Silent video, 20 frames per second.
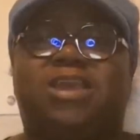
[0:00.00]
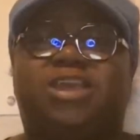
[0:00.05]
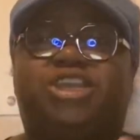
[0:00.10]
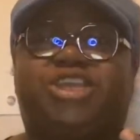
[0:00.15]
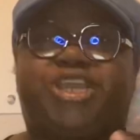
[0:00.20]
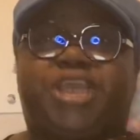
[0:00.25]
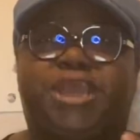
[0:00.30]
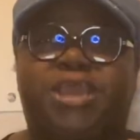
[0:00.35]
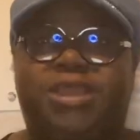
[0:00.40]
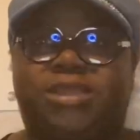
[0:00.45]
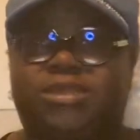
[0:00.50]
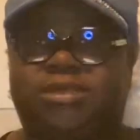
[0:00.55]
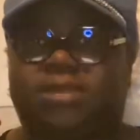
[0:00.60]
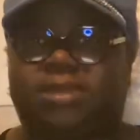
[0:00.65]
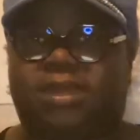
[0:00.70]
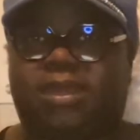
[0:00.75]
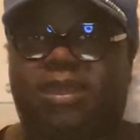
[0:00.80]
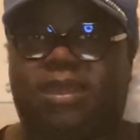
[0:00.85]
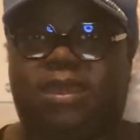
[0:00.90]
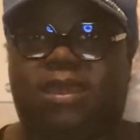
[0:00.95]
change
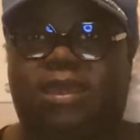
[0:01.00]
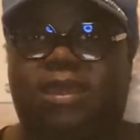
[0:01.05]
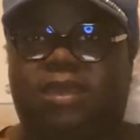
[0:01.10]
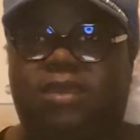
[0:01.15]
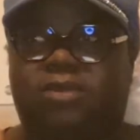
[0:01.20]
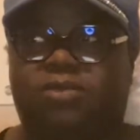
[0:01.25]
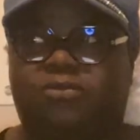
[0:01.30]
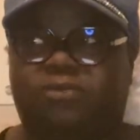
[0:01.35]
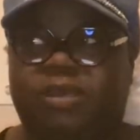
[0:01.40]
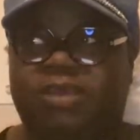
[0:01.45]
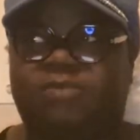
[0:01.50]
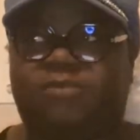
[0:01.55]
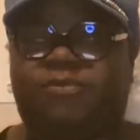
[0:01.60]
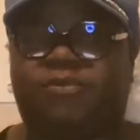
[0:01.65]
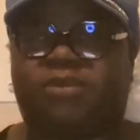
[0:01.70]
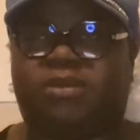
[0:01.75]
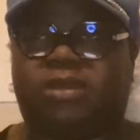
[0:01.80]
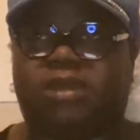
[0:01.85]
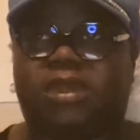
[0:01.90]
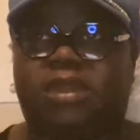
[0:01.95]
the
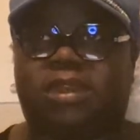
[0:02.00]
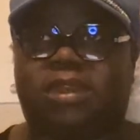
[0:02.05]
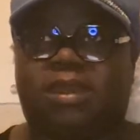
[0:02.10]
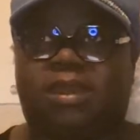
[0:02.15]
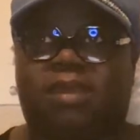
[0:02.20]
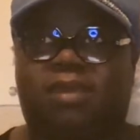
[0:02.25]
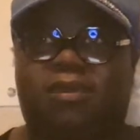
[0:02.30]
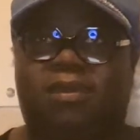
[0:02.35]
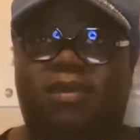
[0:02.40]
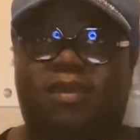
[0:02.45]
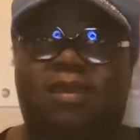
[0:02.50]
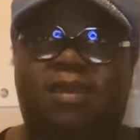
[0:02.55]
refill in there.